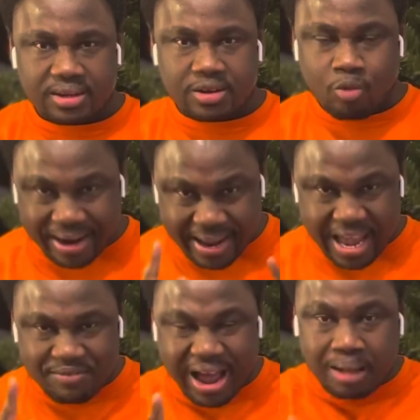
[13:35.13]

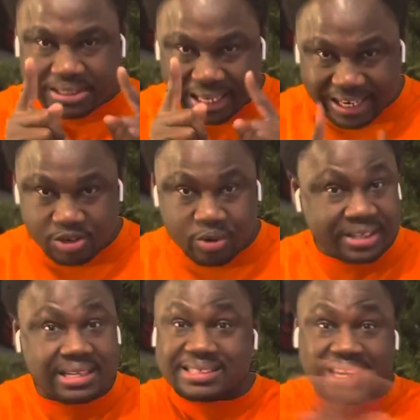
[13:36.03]
Whatever I'm telling you is
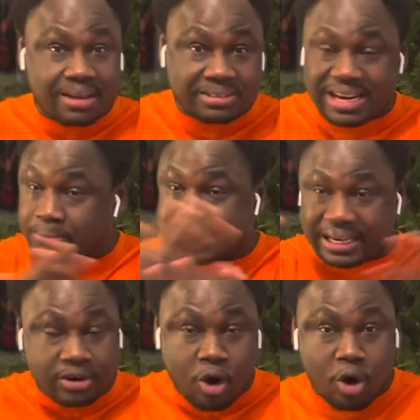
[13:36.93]
the same thing I'm
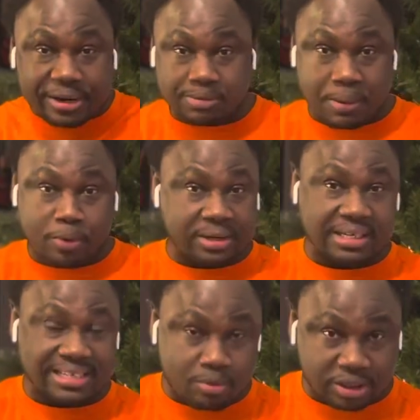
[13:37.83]
telling all these people in the
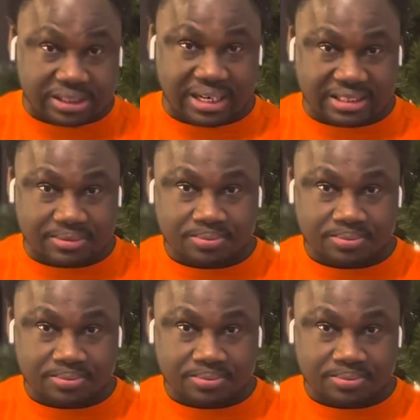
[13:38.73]
same continent.